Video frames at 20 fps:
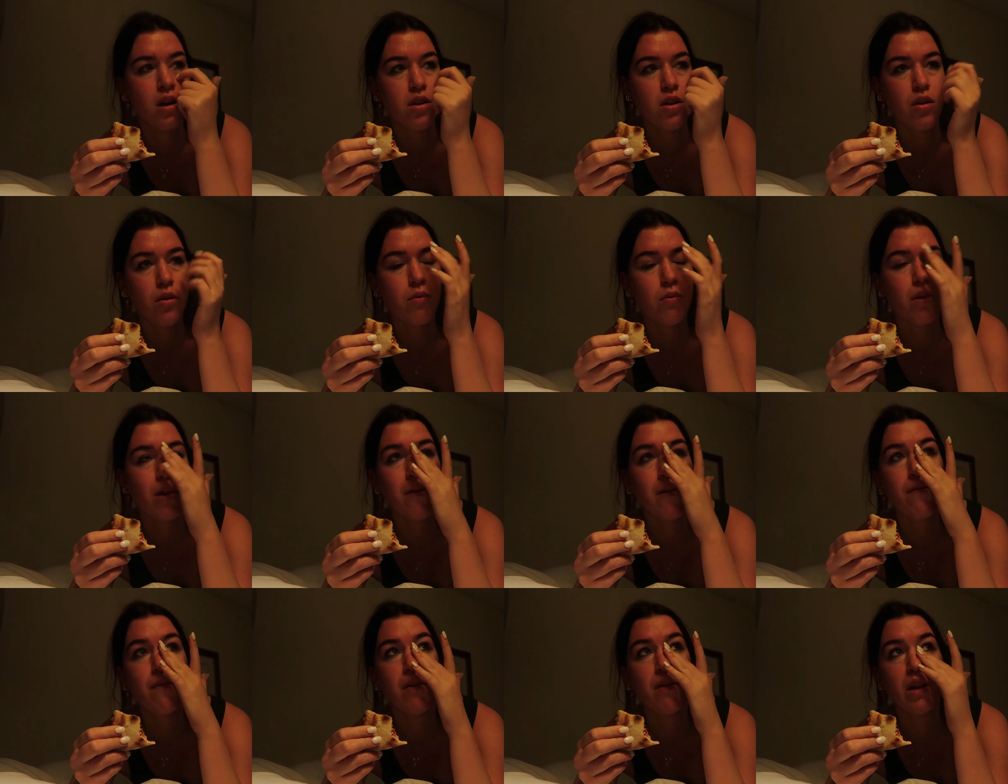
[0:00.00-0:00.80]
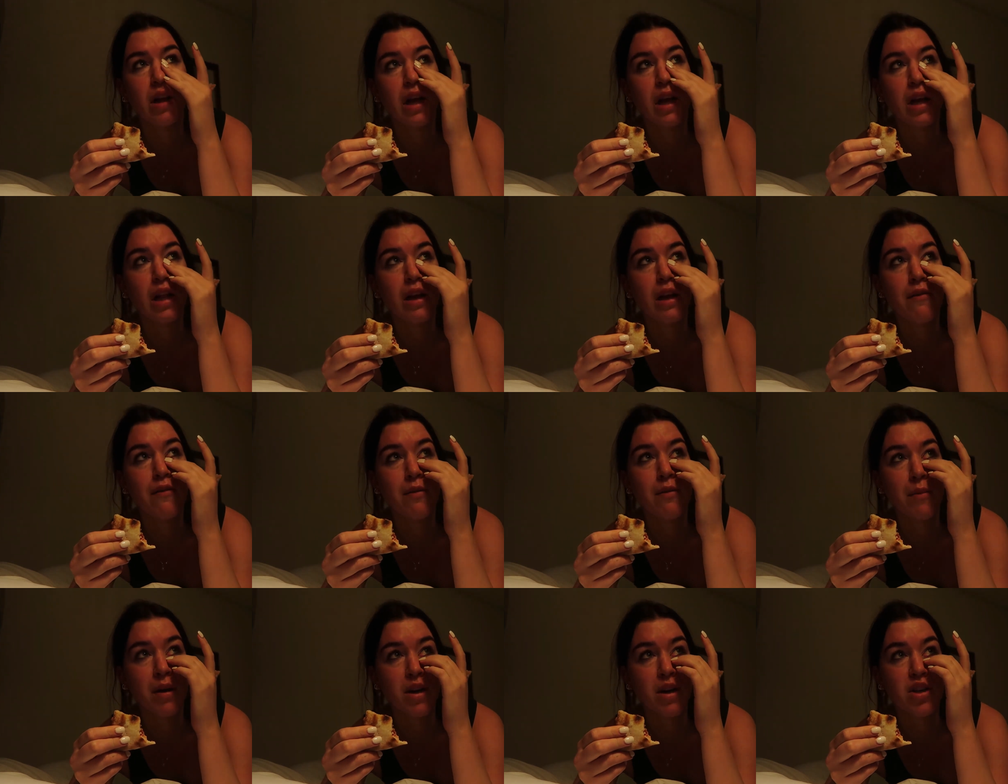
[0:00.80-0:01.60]
don't really feel like
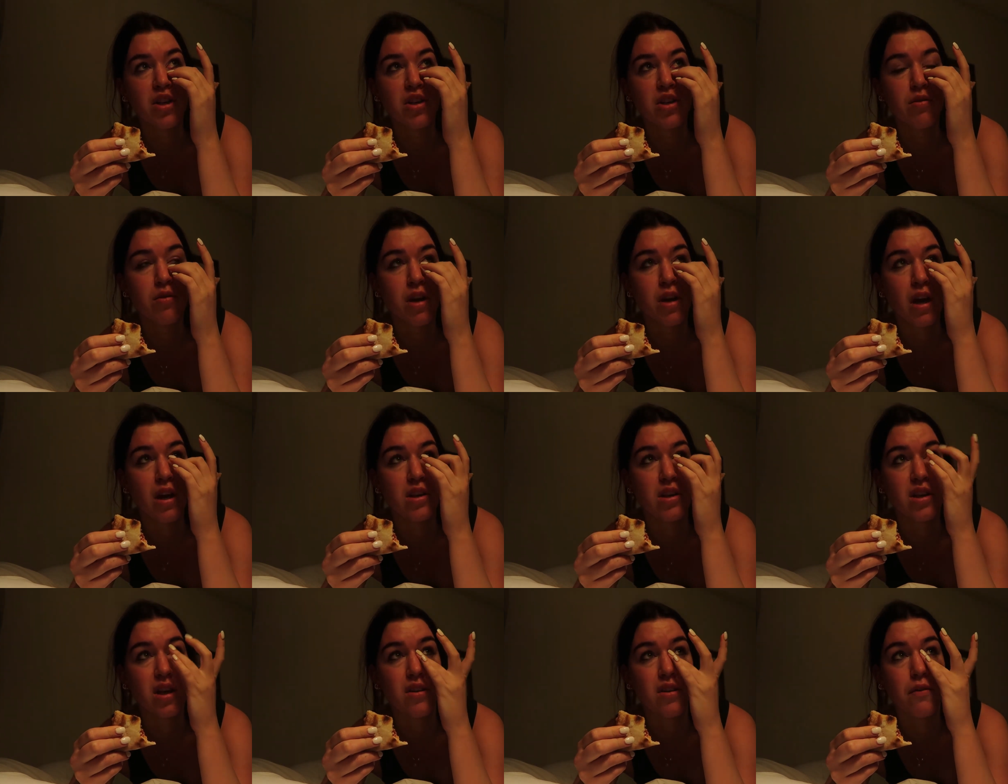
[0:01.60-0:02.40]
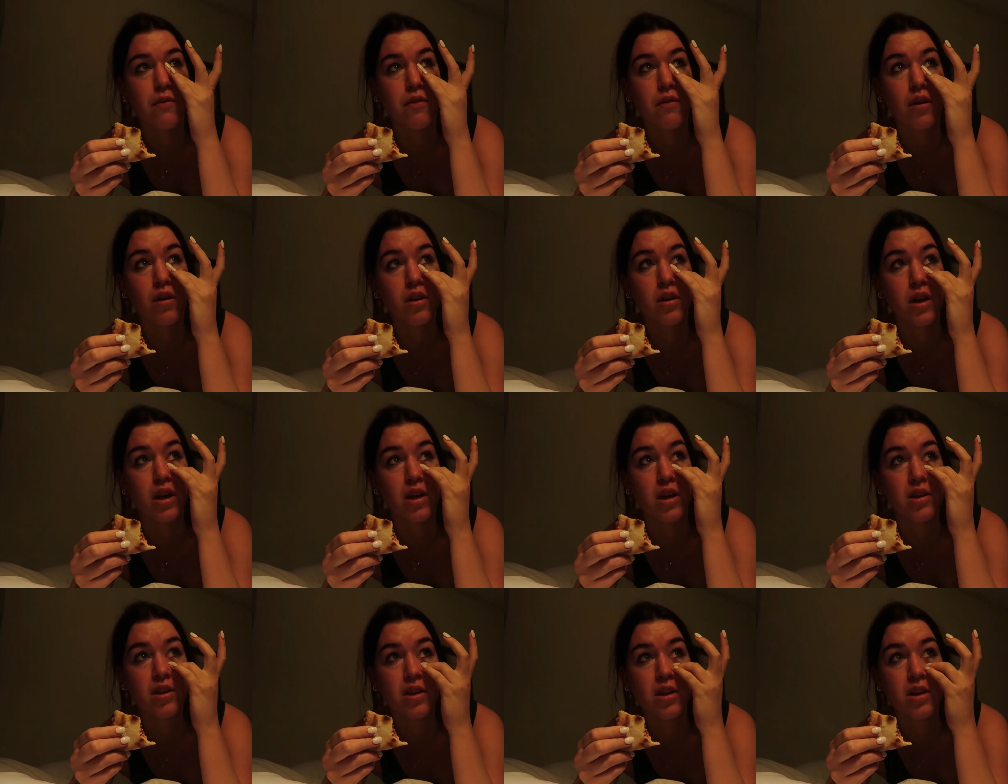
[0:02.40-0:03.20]
leaving my suitcase at the front
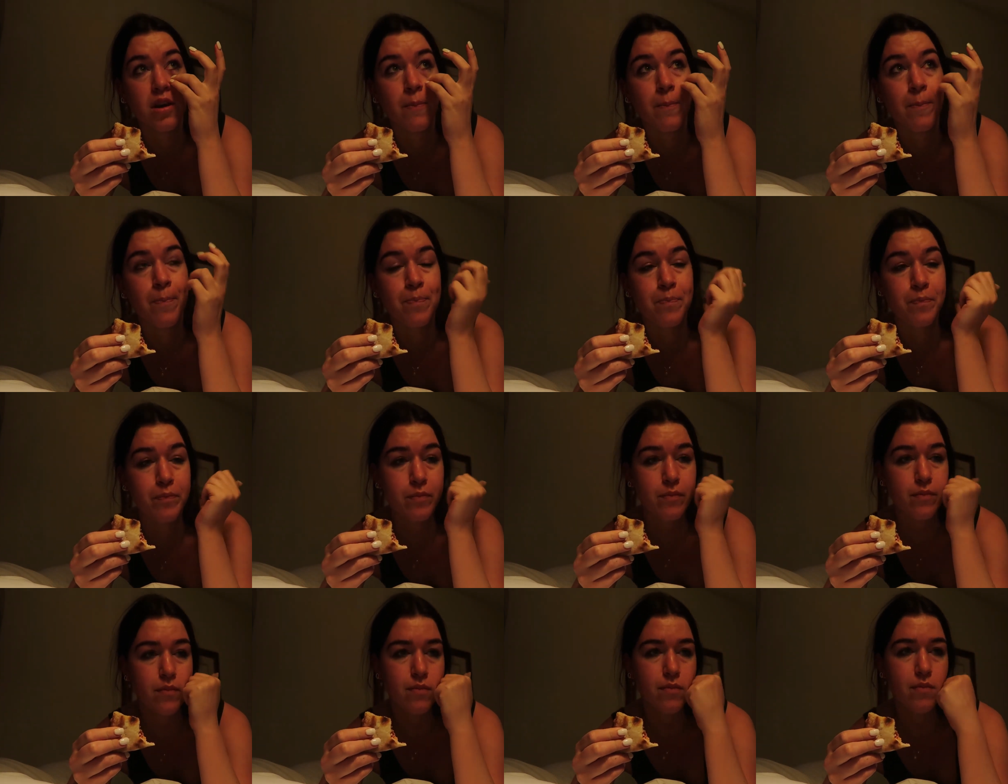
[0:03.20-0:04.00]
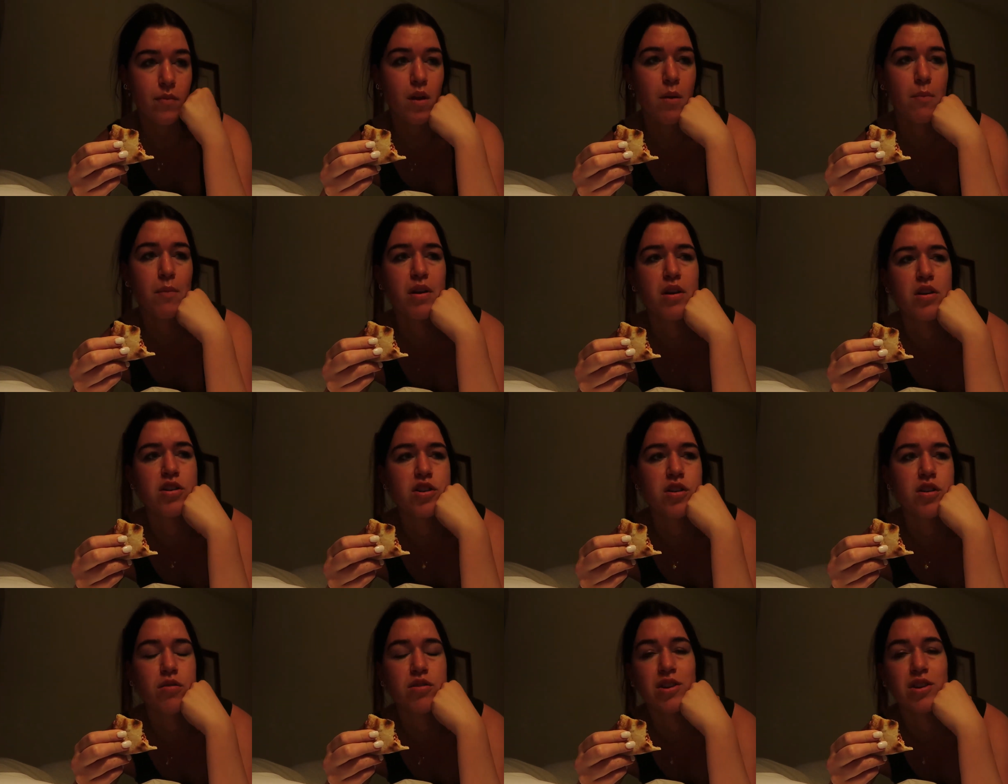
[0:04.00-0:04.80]
desk, because
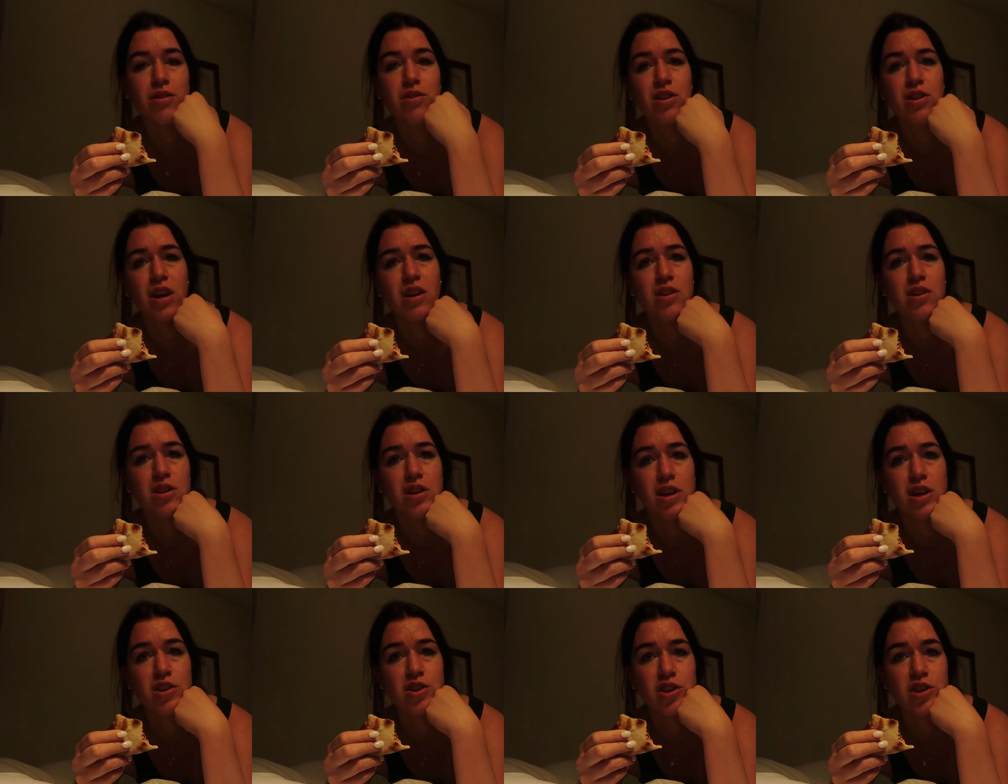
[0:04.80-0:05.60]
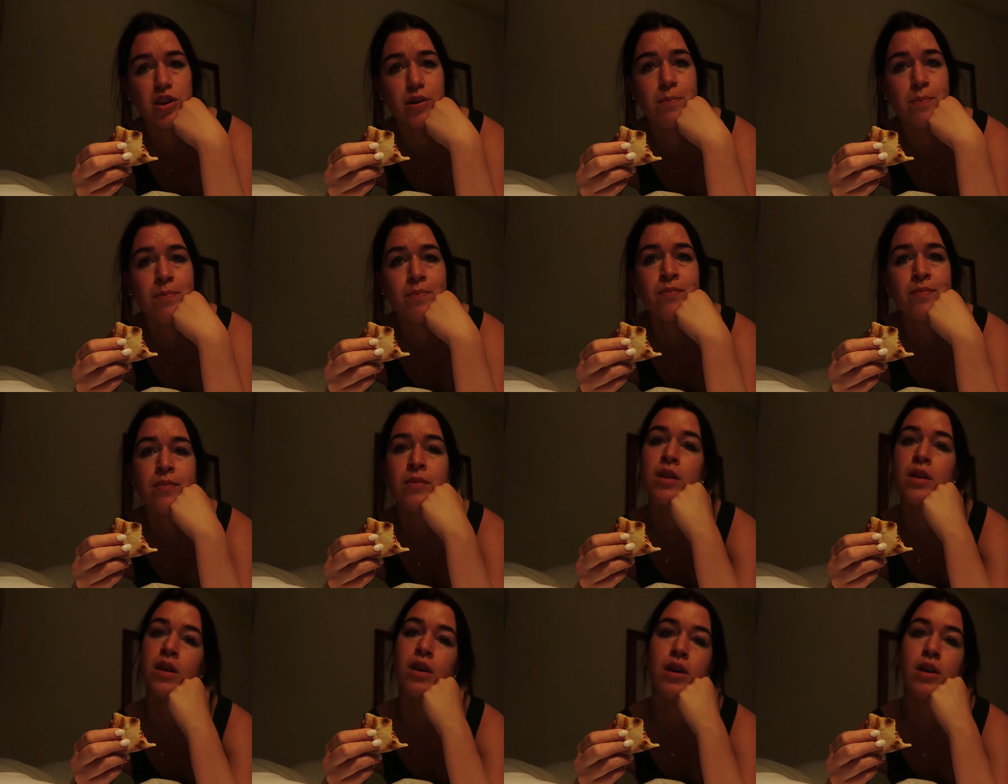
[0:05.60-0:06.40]
the hotel's kind of sketchy.
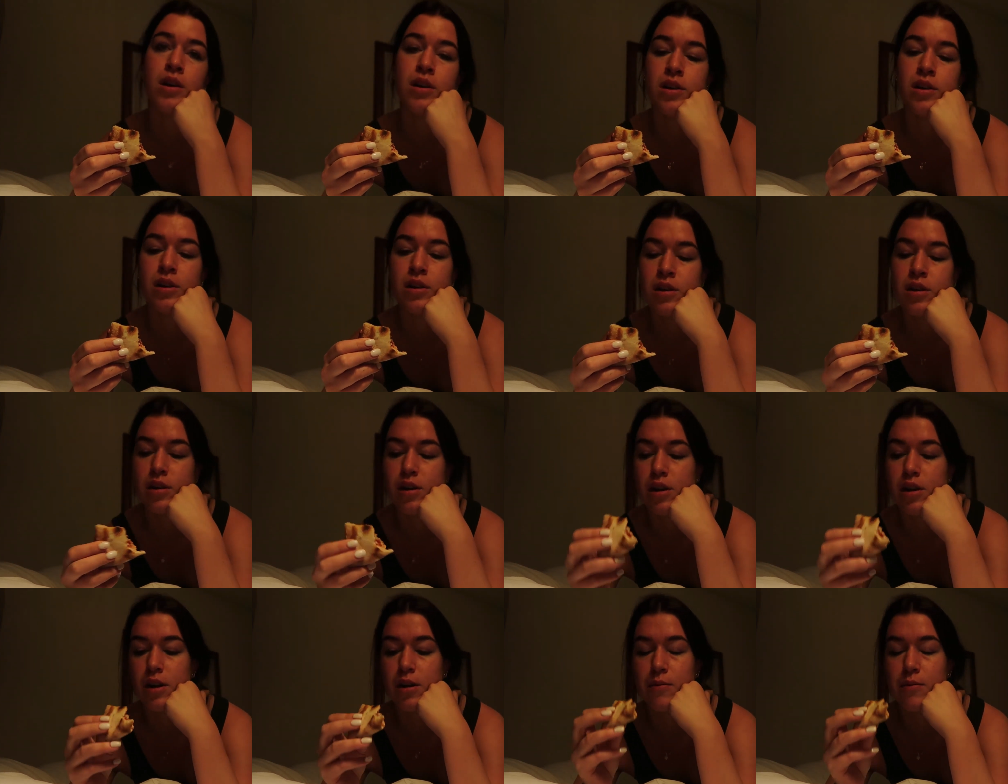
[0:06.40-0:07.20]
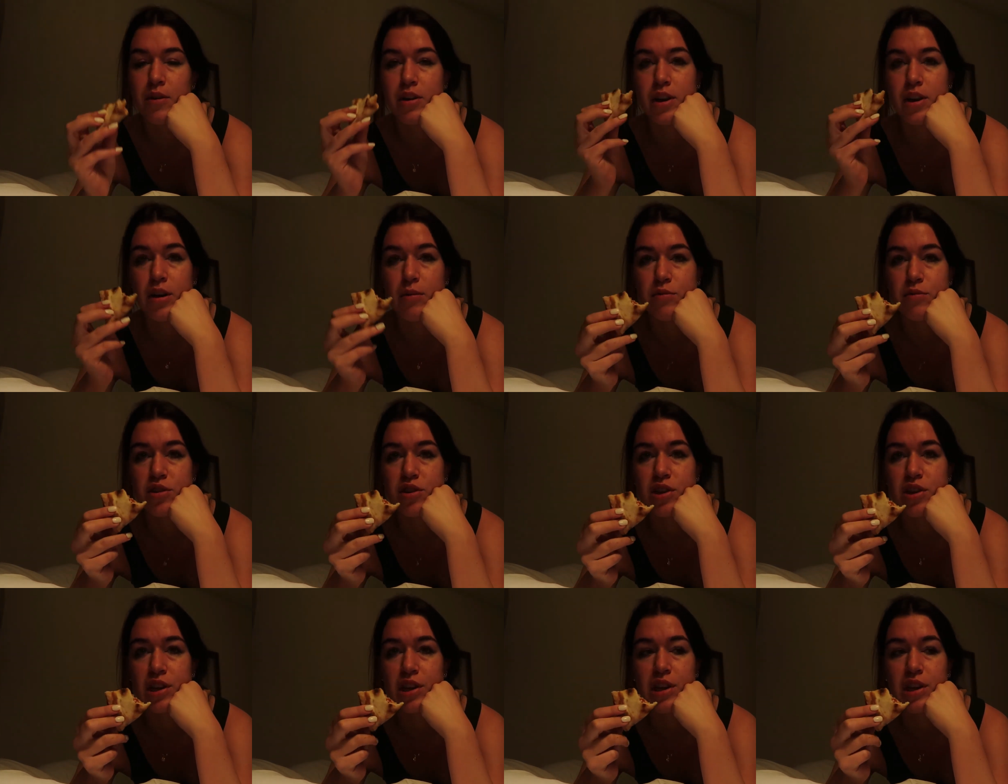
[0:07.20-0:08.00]
Right now I'm
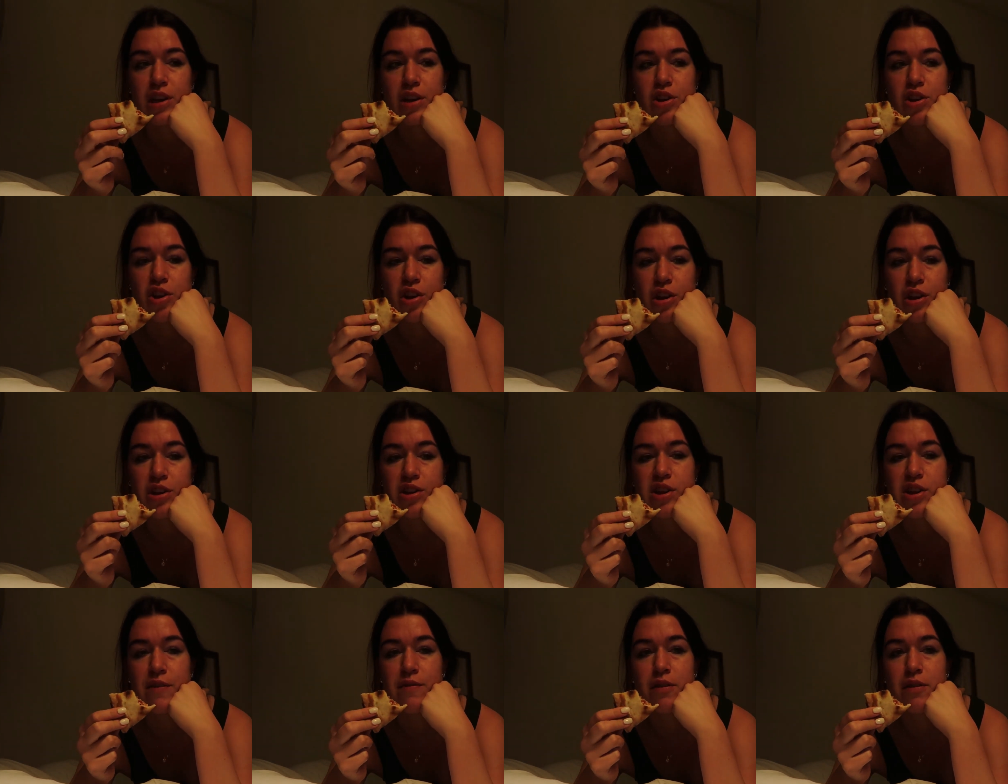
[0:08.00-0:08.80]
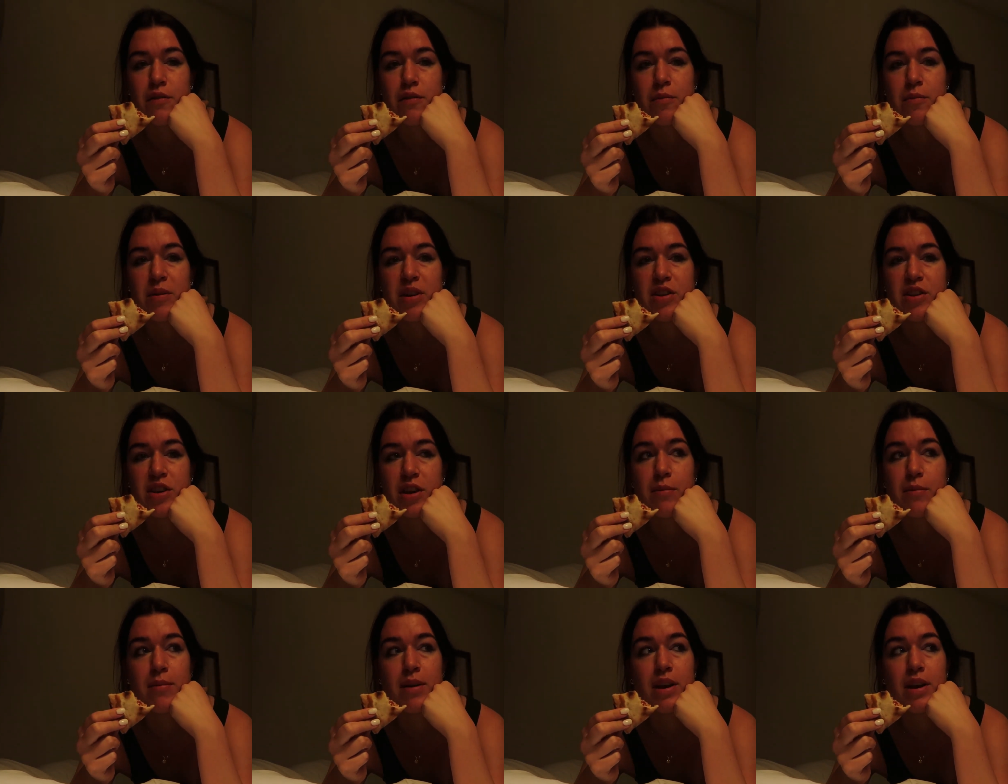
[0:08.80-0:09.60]
just eating Cheyenne's leftover pizza
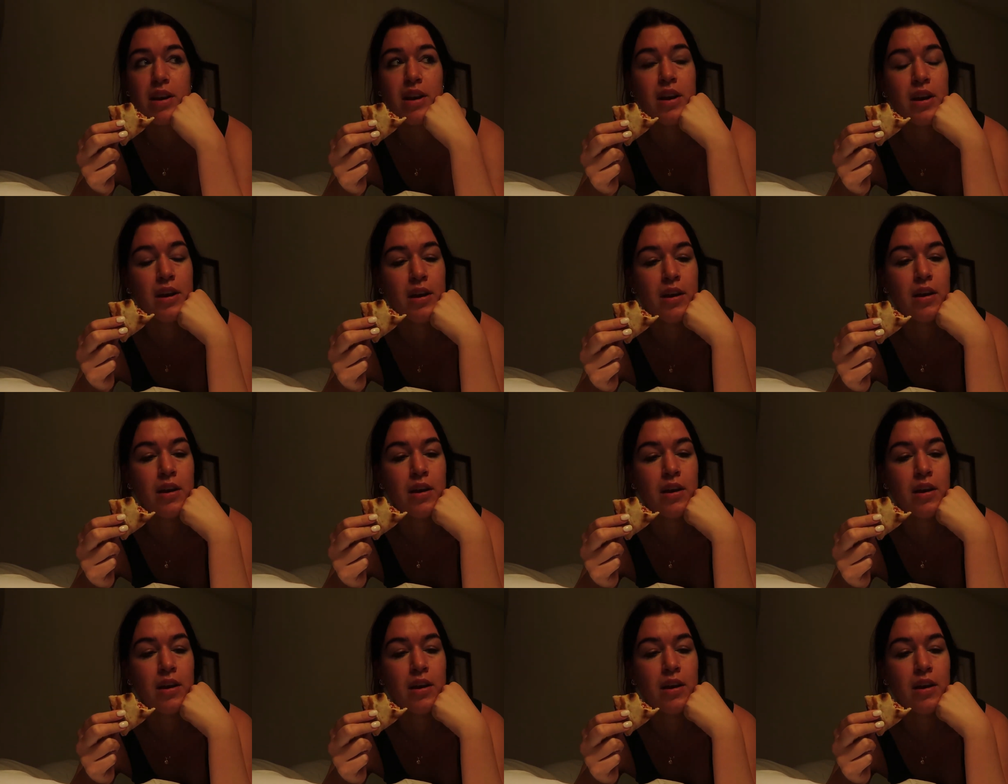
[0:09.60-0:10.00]
in bed,